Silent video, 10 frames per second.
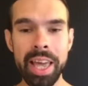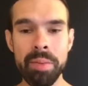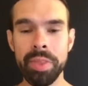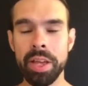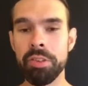
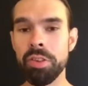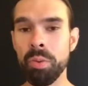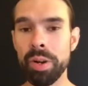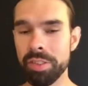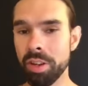And so
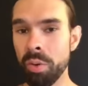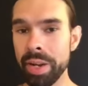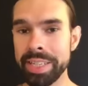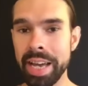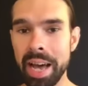what's going
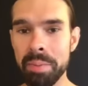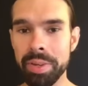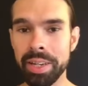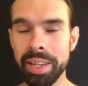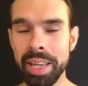to
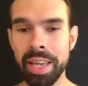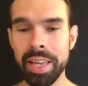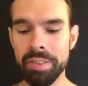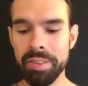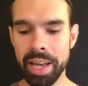happen
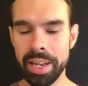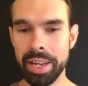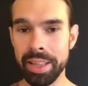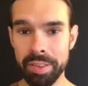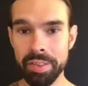is that,
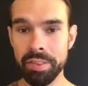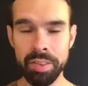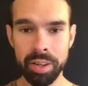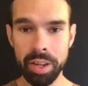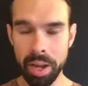and this is,
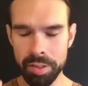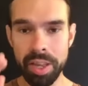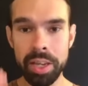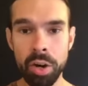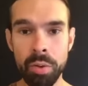I
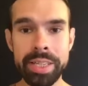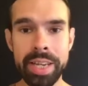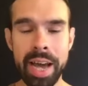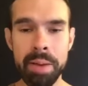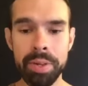say going to
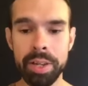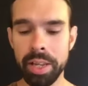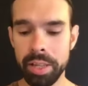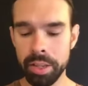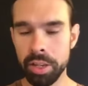happen,
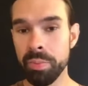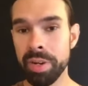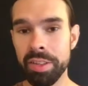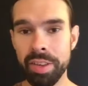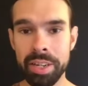in the human
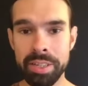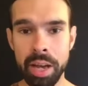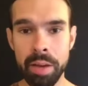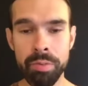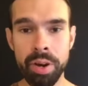design
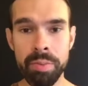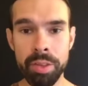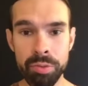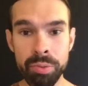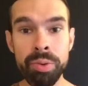time frame,
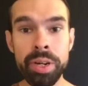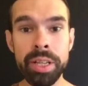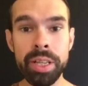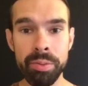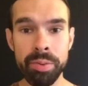this
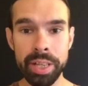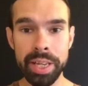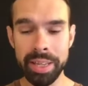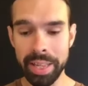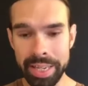really, really
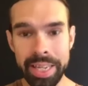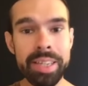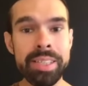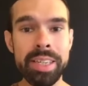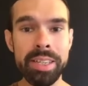like
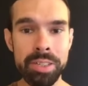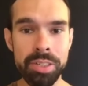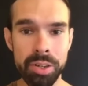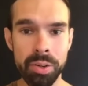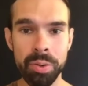kicks
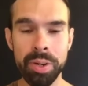into